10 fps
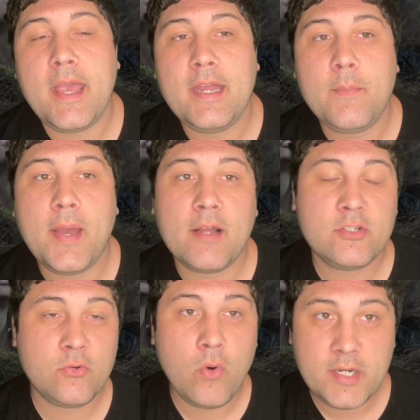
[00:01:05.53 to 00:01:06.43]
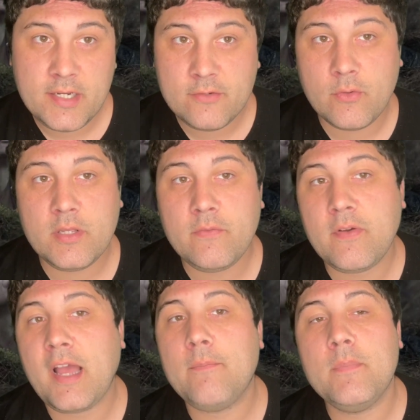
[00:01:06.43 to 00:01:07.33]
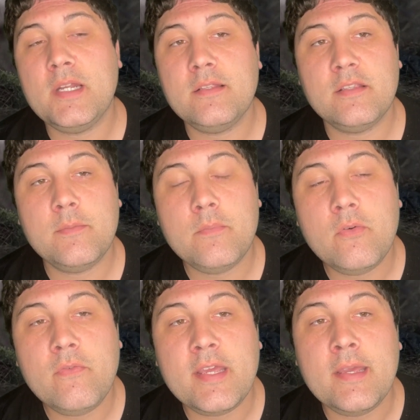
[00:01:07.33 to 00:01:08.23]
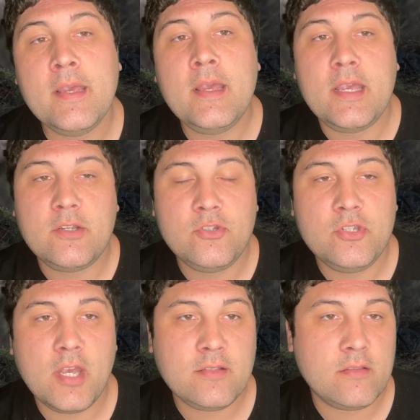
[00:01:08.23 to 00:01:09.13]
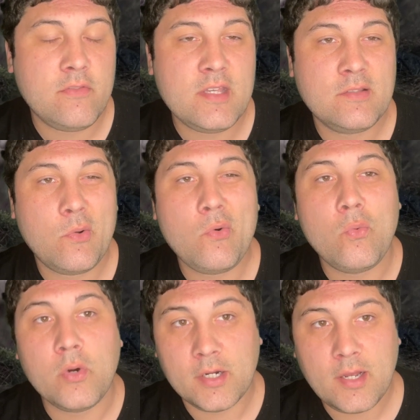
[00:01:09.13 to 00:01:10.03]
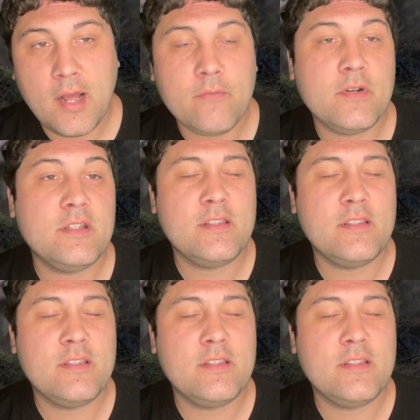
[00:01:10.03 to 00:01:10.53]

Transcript: And about twenty to twenty-five minutes of the movie is just this whole work conference,